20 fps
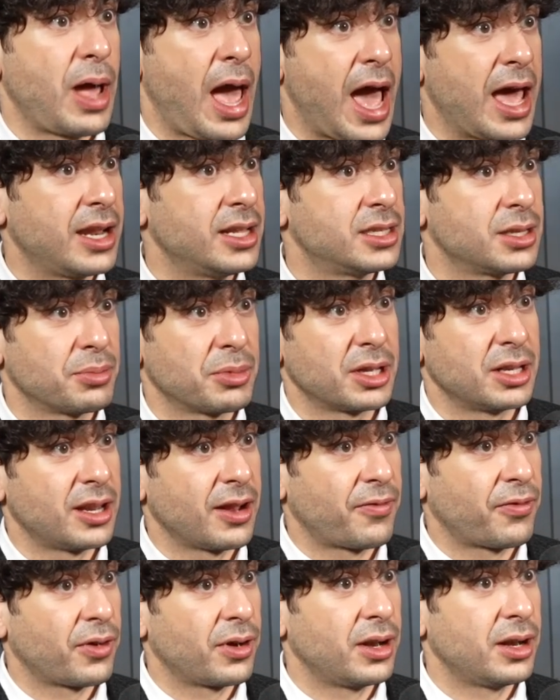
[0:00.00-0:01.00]
added something
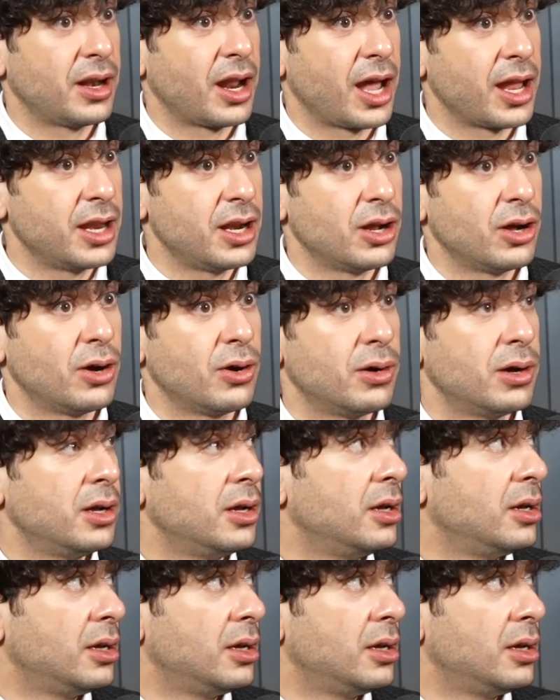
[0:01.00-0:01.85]
different. Naito,